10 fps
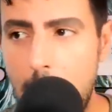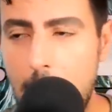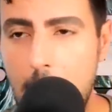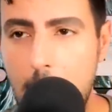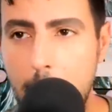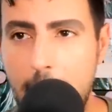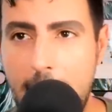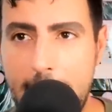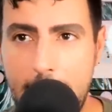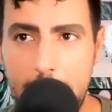
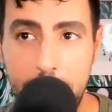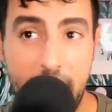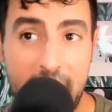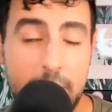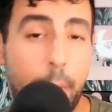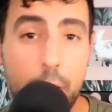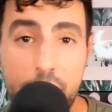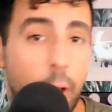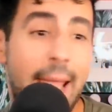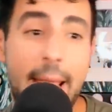That's
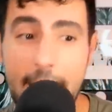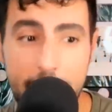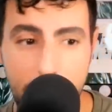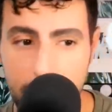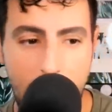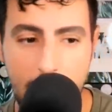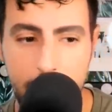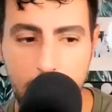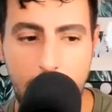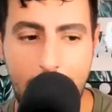personal, and I've not
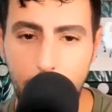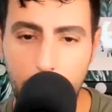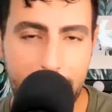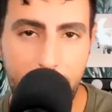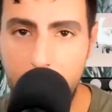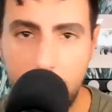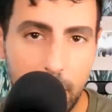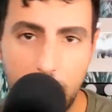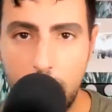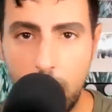collaborated
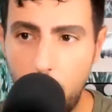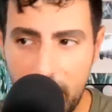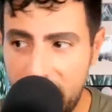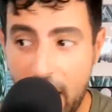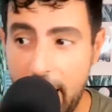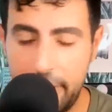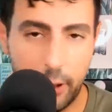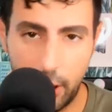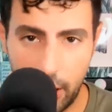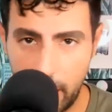with
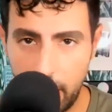either,